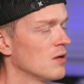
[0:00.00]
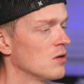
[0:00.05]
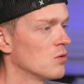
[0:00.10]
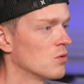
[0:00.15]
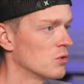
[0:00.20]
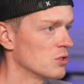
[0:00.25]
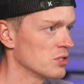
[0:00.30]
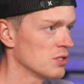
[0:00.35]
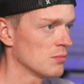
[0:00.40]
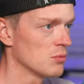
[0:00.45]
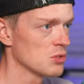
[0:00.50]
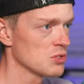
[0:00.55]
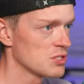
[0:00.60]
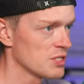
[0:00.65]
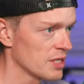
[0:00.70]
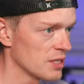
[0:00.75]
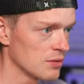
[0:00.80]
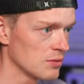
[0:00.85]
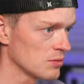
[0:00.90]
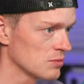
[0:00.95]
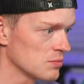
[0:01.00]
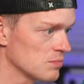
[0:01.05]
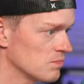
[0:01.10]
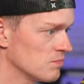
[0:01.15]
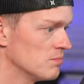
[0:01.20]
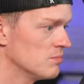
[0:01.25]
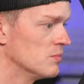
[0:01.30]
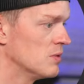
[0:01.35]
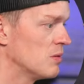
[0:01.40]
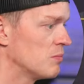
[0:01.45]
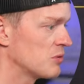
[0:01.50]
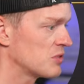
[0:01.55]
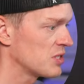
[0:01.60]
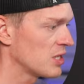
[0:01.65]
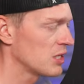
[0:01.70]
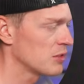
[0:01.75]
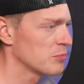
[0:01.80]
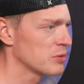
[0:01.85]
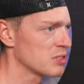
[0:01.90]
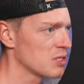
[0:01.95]
Or double signal.
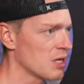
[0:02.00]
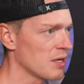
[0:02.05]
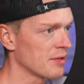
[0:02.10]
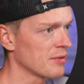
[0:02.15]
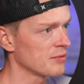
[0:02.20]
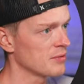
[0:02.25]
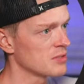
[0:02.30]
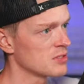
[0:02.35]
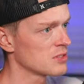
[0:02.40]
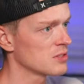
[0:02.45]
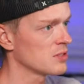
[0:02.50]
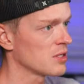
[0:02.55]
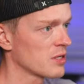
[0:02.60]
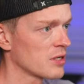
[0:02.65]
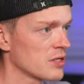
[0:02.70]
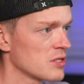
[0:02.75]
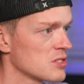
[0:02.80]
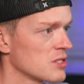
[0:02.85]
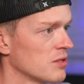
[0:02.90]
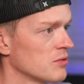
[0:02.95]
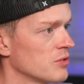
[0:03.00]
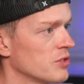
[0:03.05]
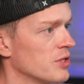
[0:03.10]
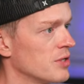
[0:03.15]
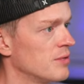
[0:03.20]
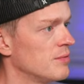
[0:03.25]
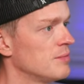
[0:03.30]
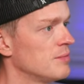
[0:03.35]
Potato, potato, it's not going to sound good.